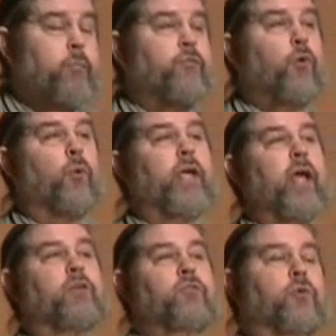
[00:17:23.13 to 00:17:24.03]
Before we
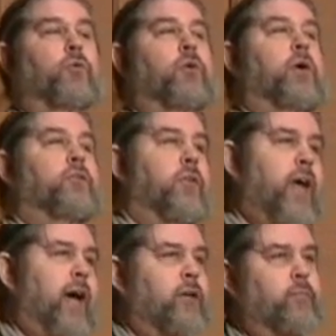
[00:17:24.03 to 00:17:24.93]
get to
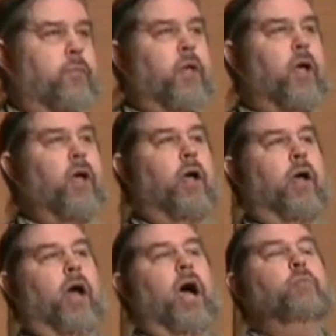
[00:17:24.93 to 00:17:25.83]
that,
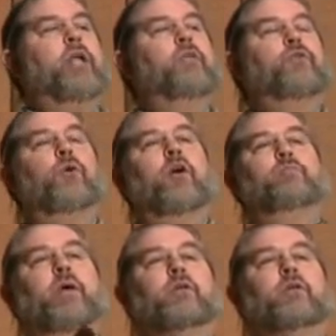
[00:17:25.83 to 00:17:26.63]
how many of you have